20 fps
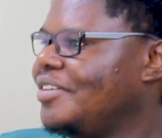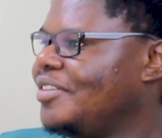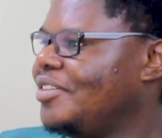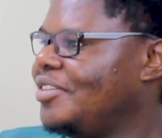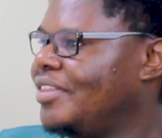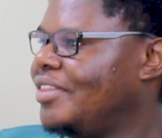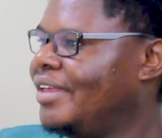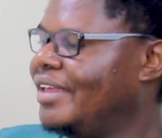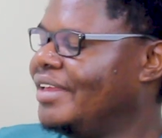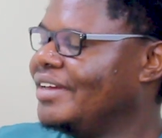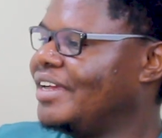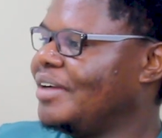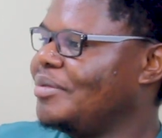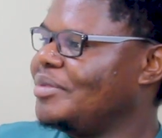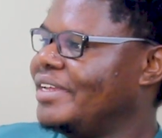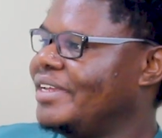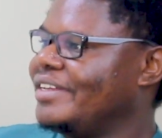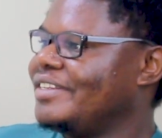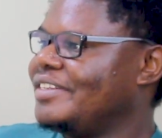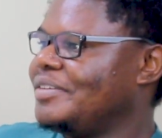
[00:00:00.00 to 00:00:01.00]
the income
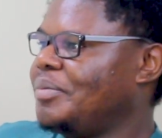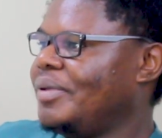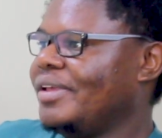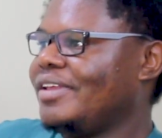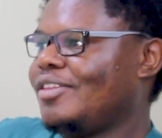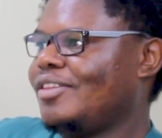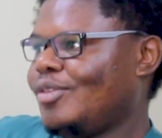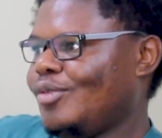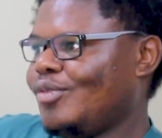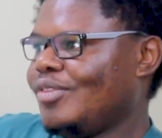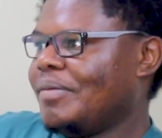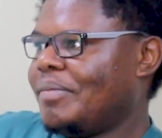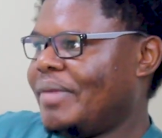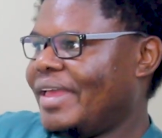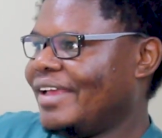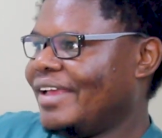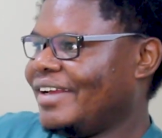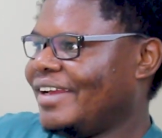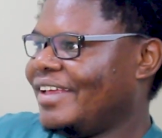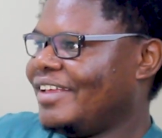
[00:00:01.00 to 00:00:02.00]
tax is paid through the
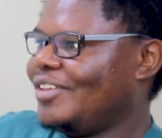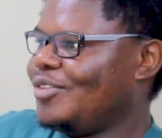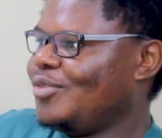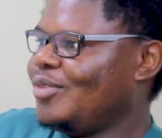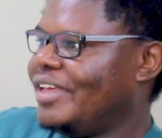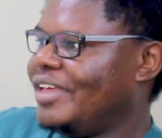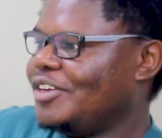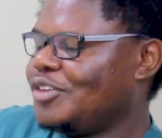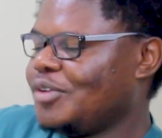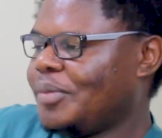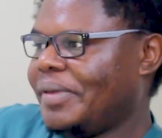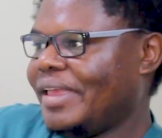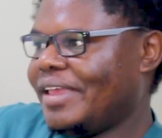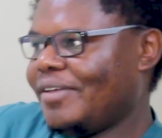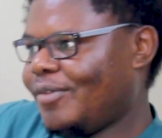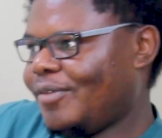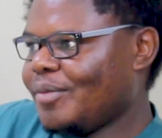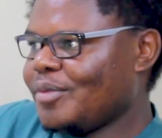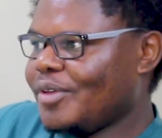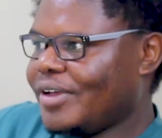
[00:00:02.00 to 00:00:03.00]
bank. Like you get your pay
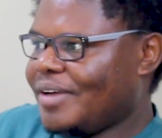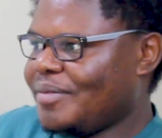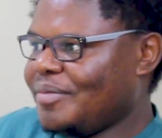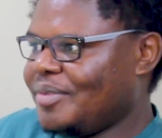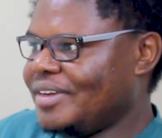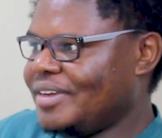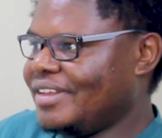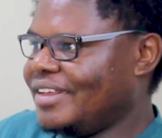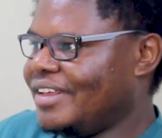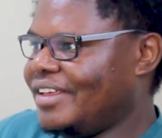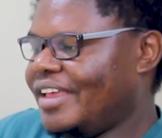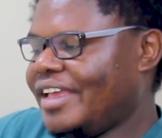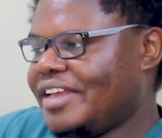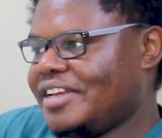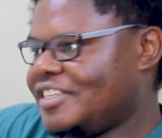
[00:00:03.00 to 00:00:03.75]
from your company, and it